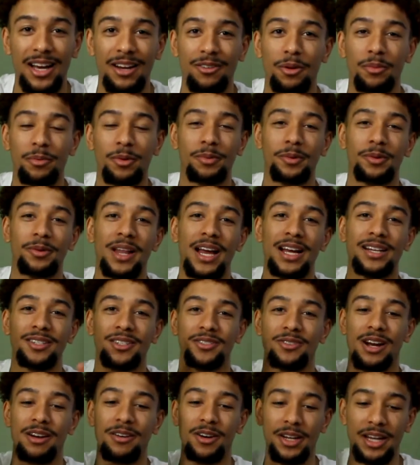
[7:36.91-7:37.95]
Remember, like,
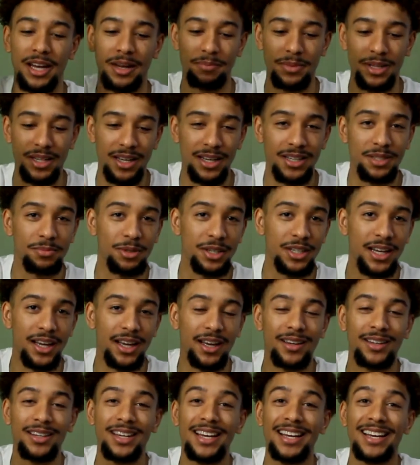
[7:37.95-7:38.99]
subscribe, all that BS, but
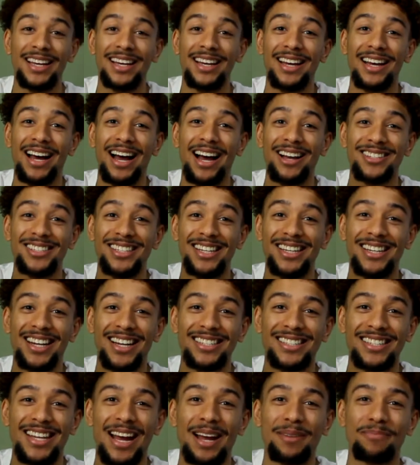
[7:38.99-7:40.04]
yeah. I'll see you
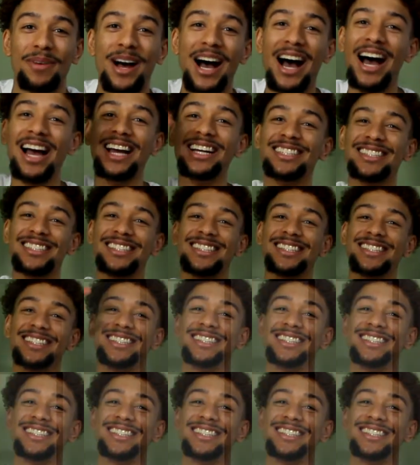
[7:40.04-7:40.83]
next time. Bye!